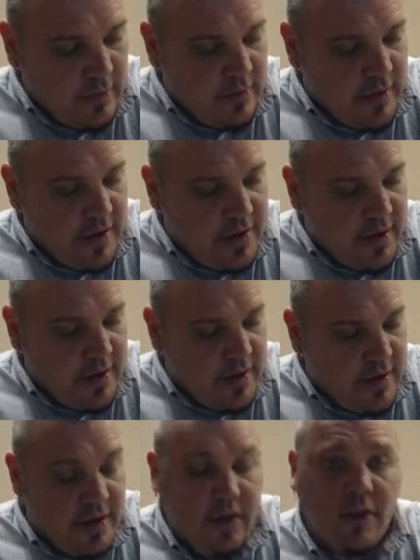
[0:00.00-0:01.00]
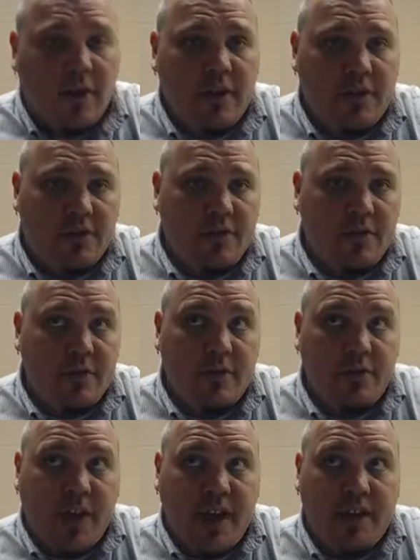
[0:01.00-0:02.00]
The idea here is
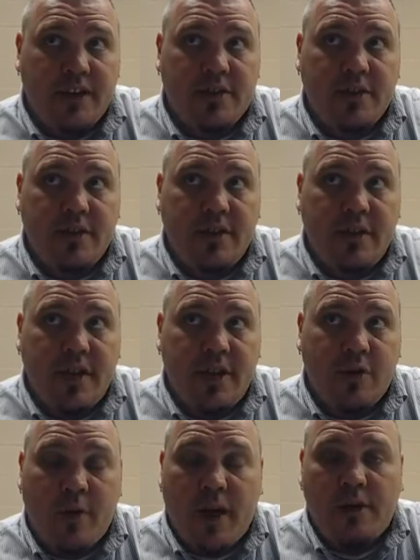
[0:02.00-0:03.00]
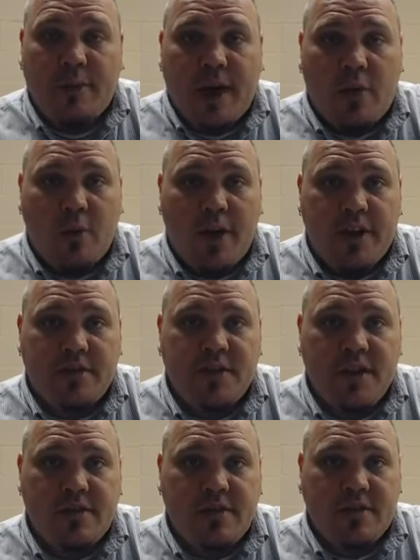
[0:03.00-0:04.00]
that in a roundabout way,
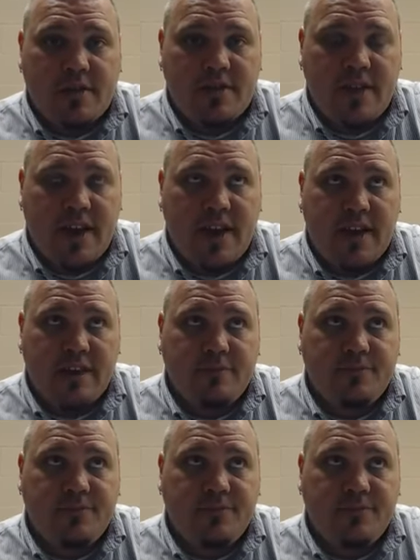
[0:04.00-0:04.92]
Jesus is saying,